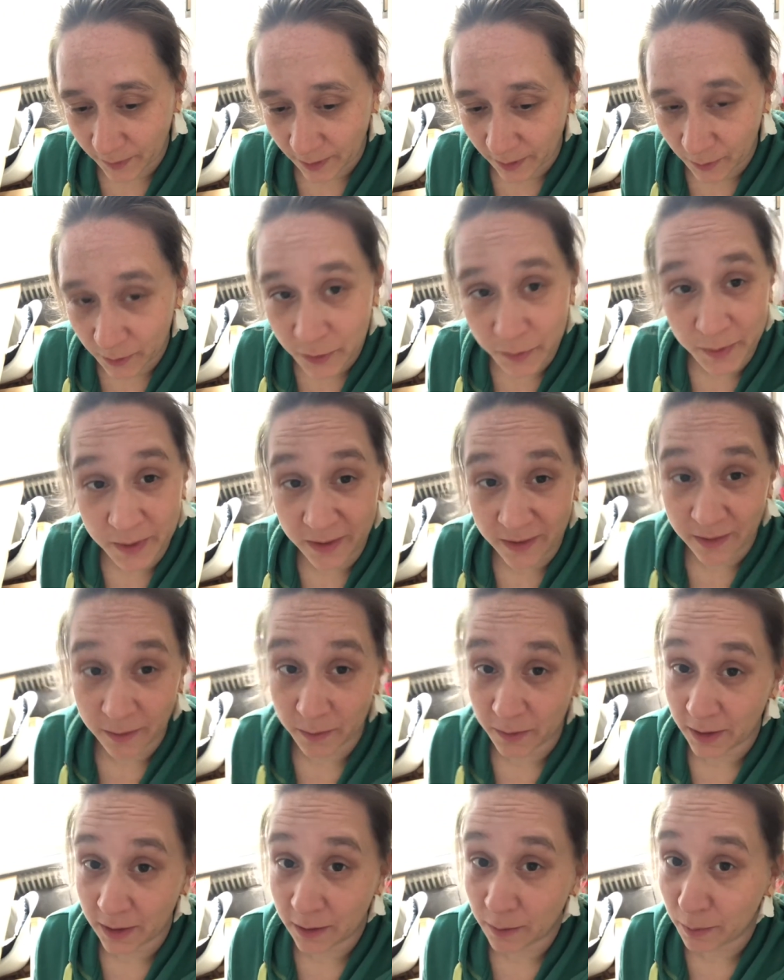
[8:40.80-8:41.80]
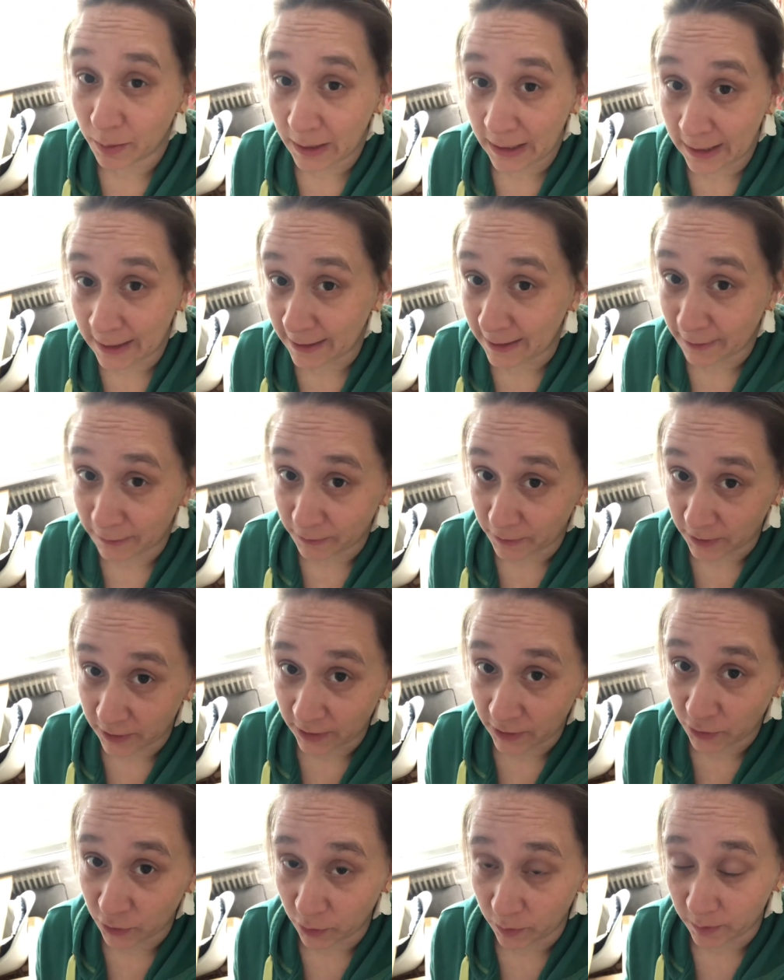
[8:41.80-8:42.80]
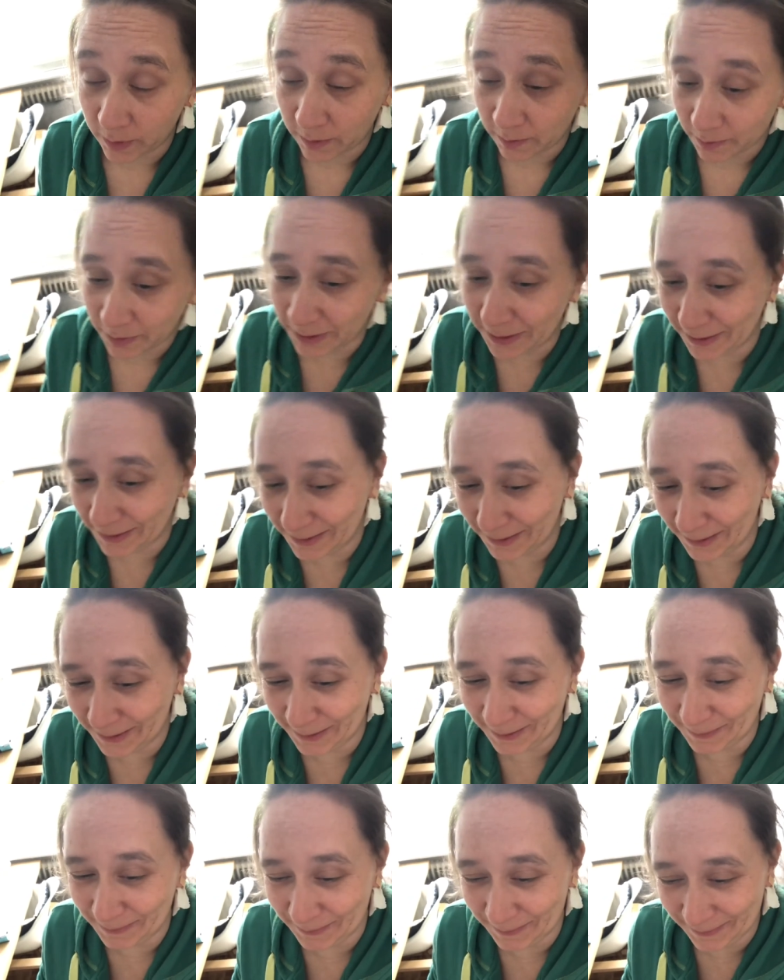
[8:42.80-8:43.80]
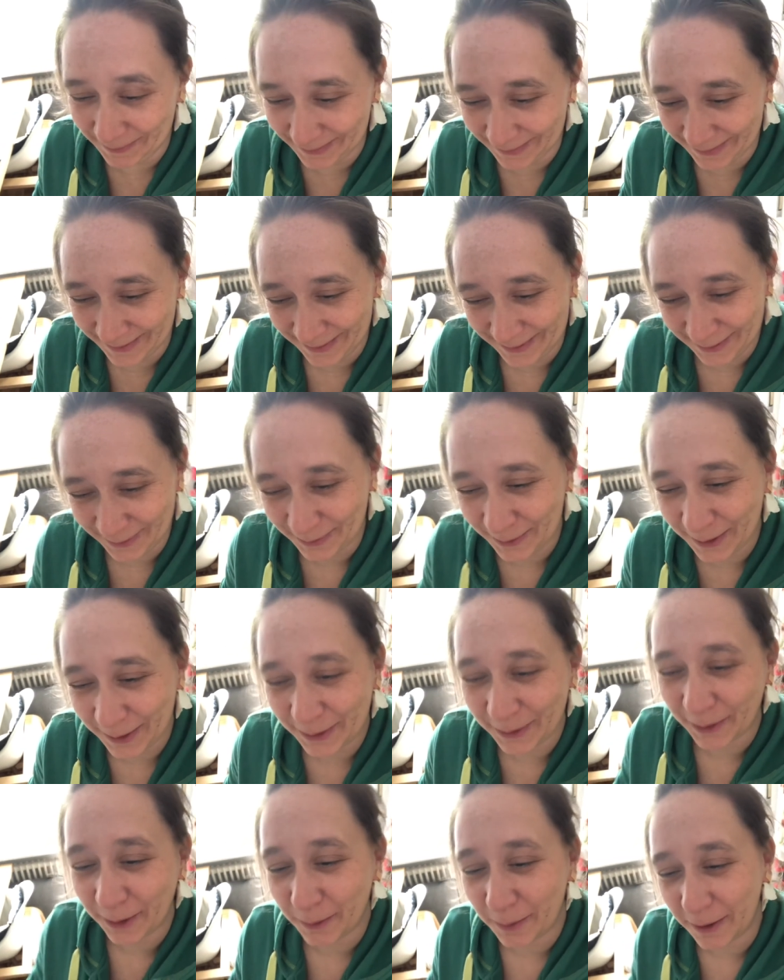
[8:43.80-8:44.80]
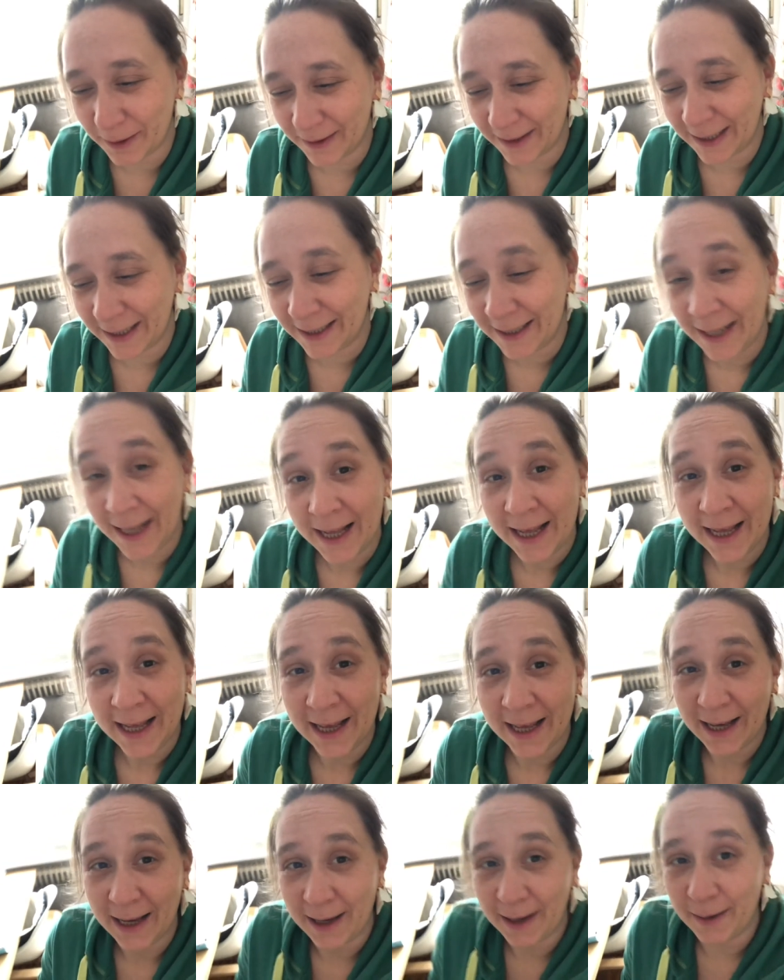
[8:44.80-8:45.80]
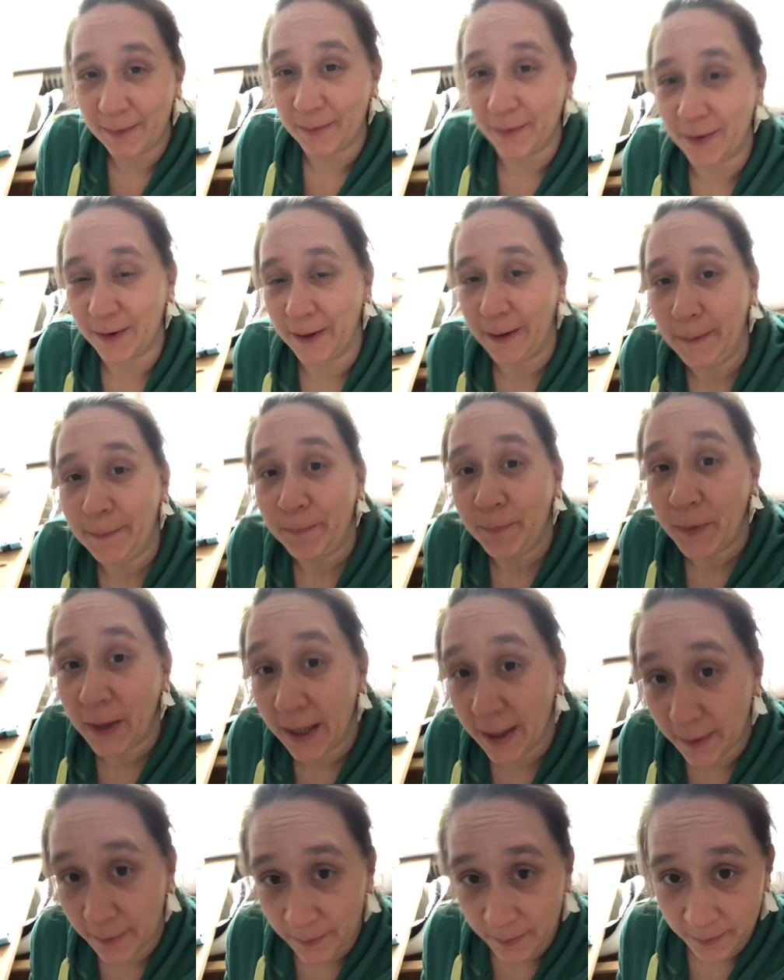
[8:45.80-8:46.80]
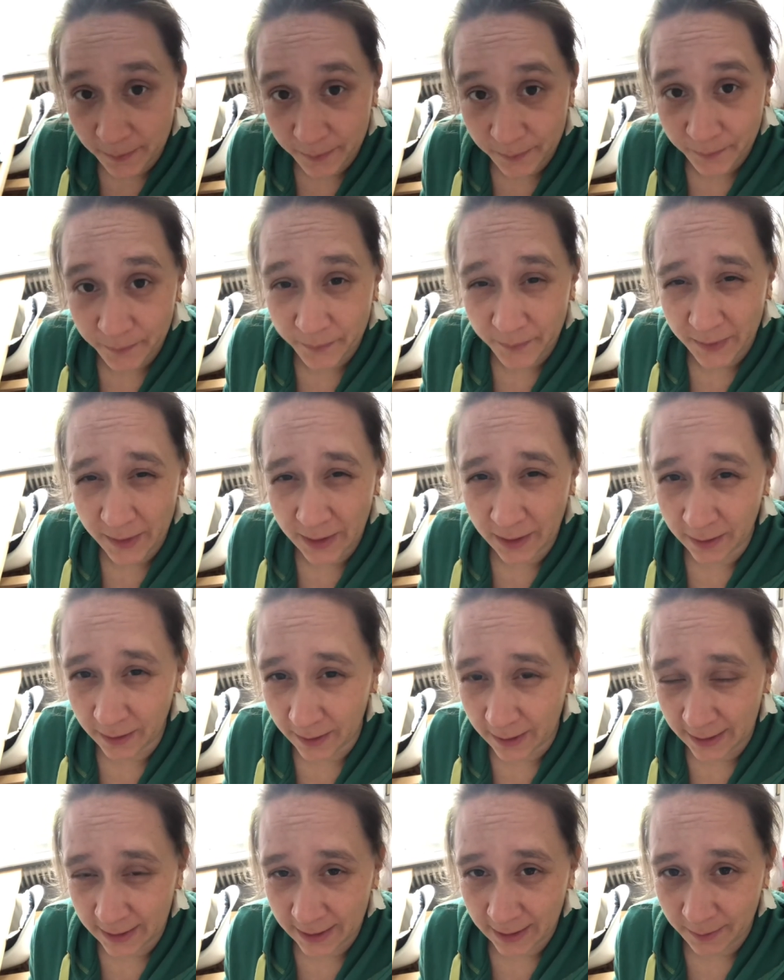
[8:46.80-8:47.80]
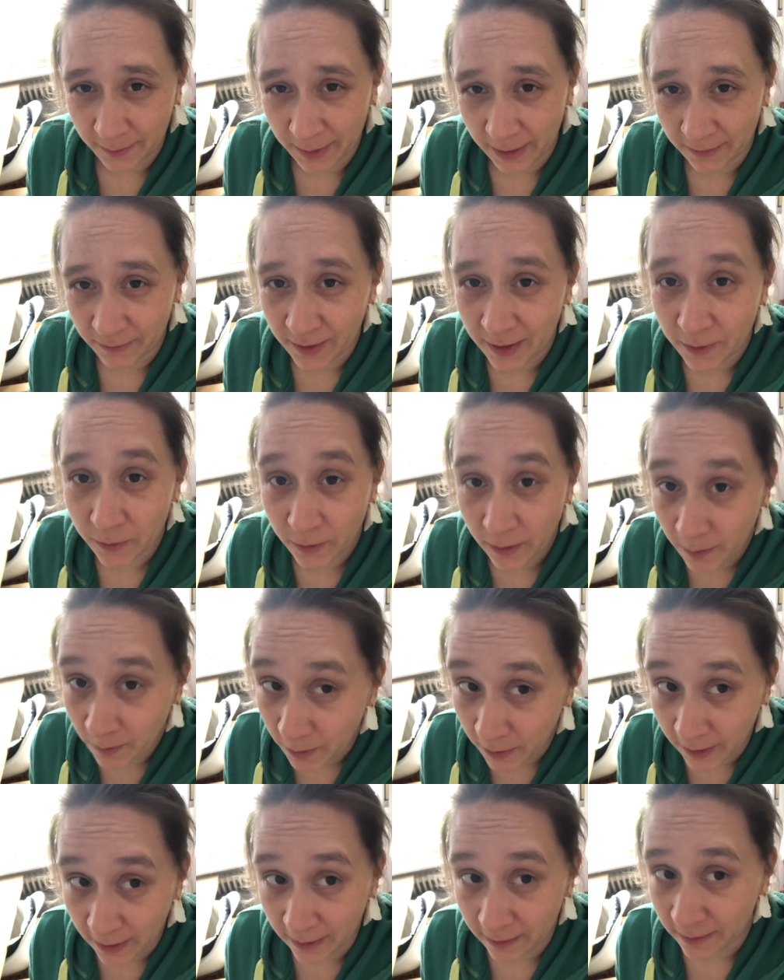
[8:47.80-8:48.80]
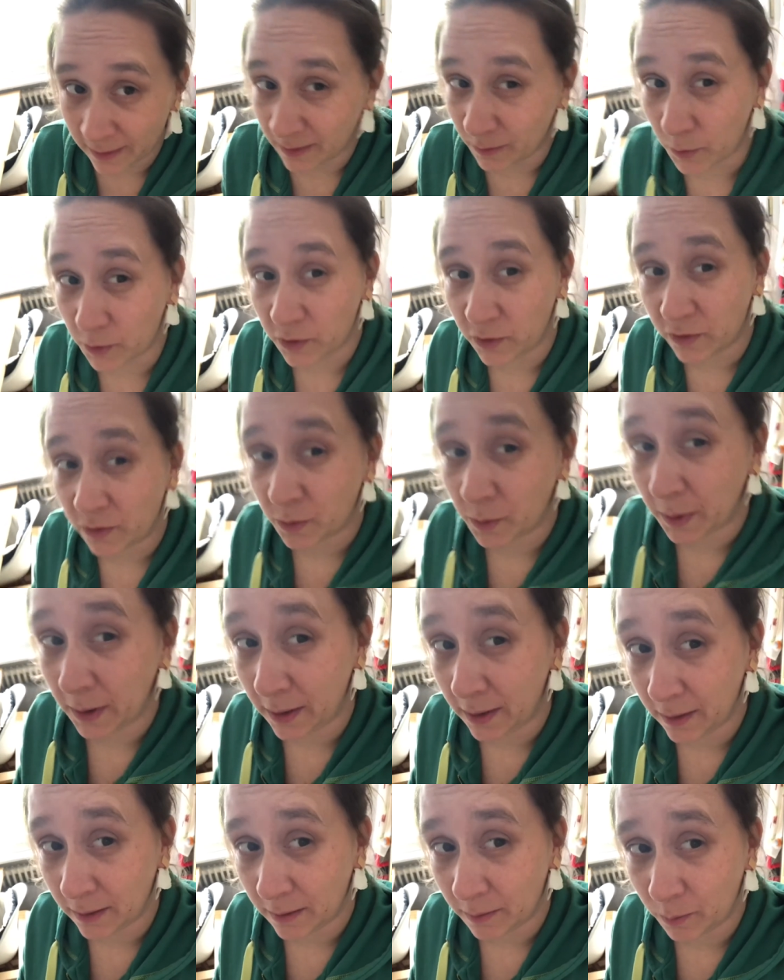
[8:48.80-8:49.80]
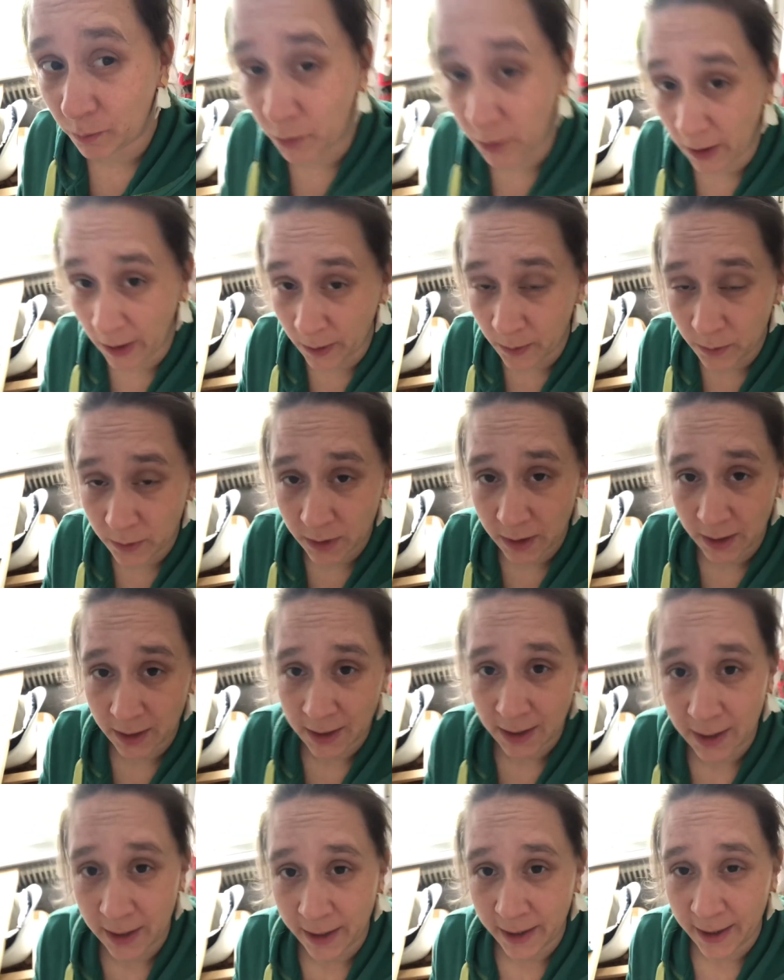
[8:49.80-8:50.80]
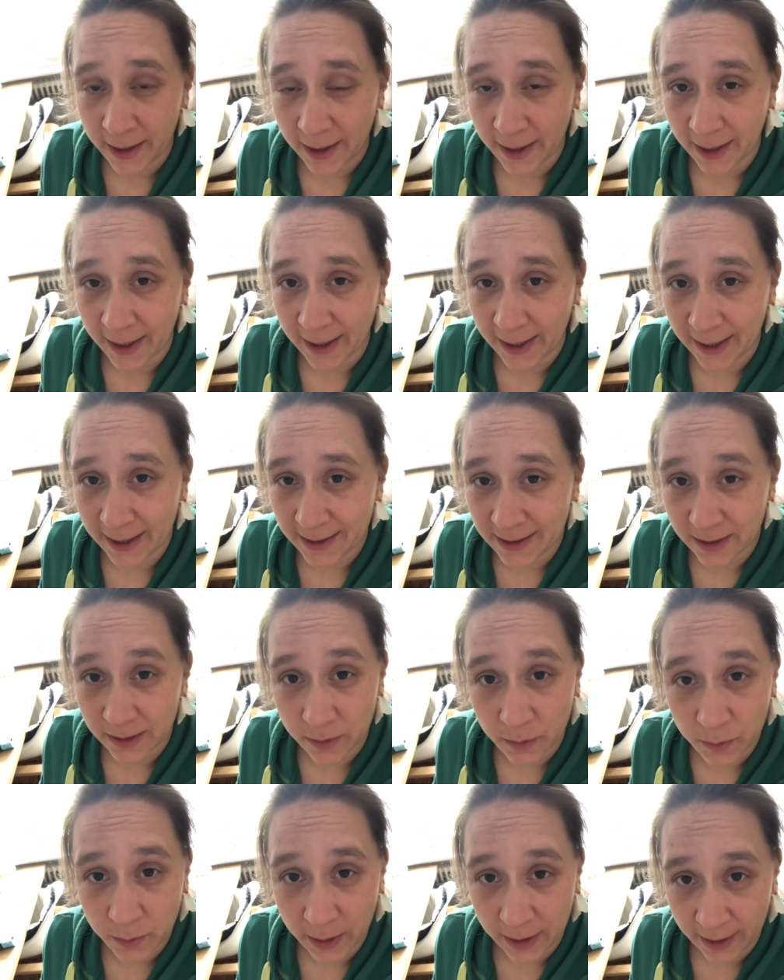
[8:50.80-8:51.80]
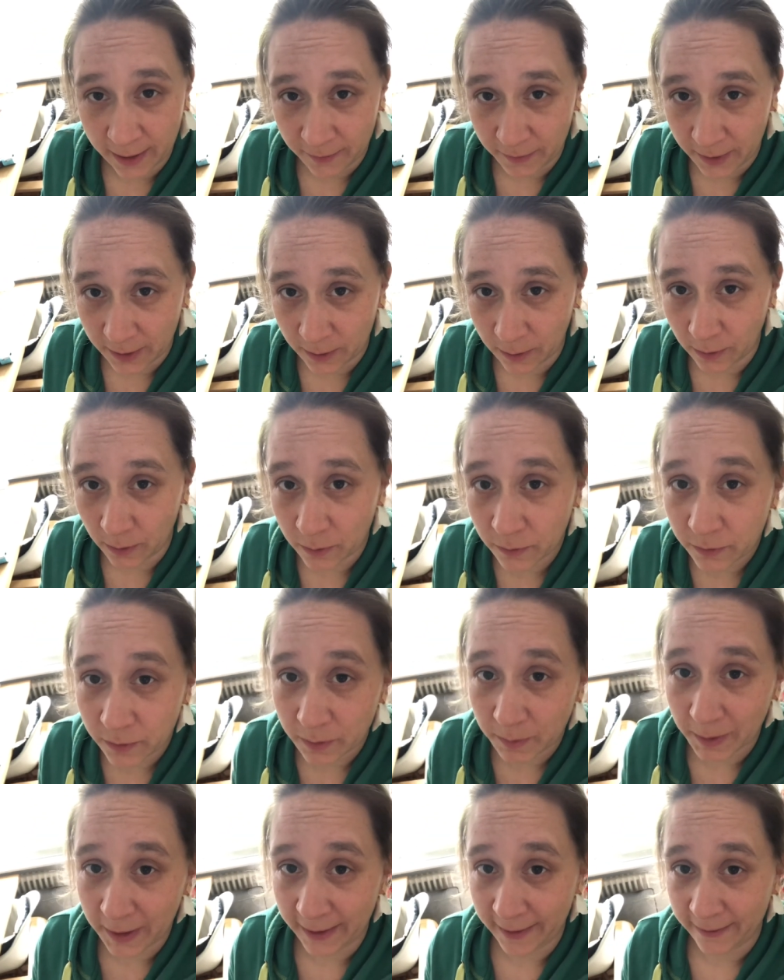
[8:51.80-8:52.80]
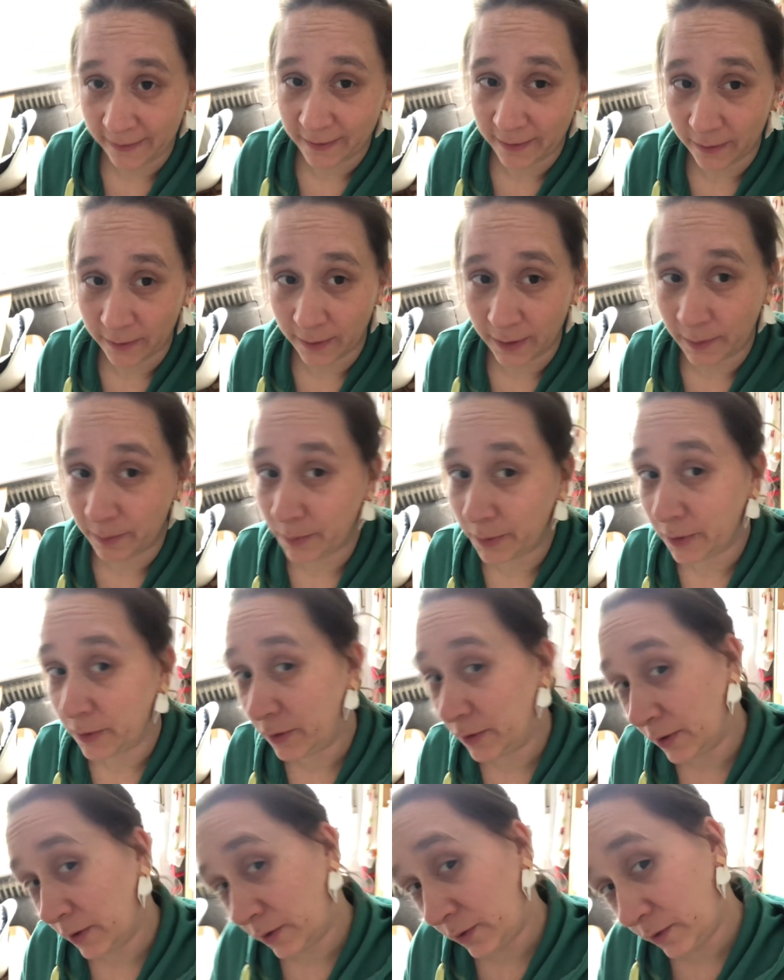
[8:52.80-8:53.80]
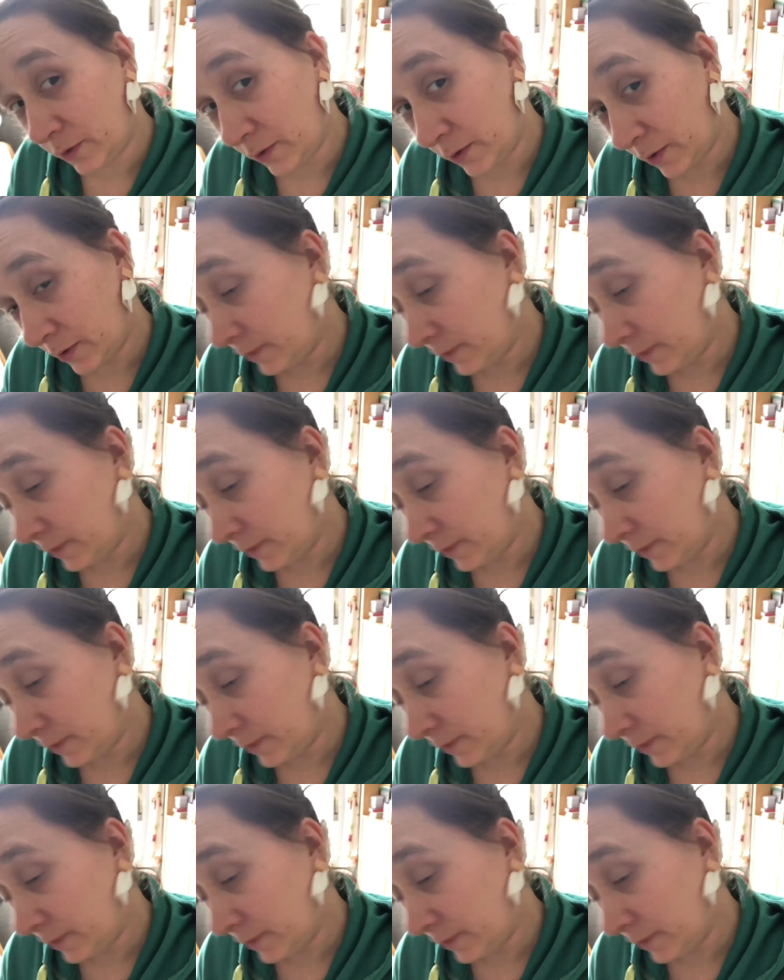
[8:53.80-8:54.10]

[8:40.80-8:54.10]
which means something completely different in German. Don't want to talk about that. I'm sorry. And I'm having cream on it, which is quite brown, and I don't want to have that all over the place, so I put that,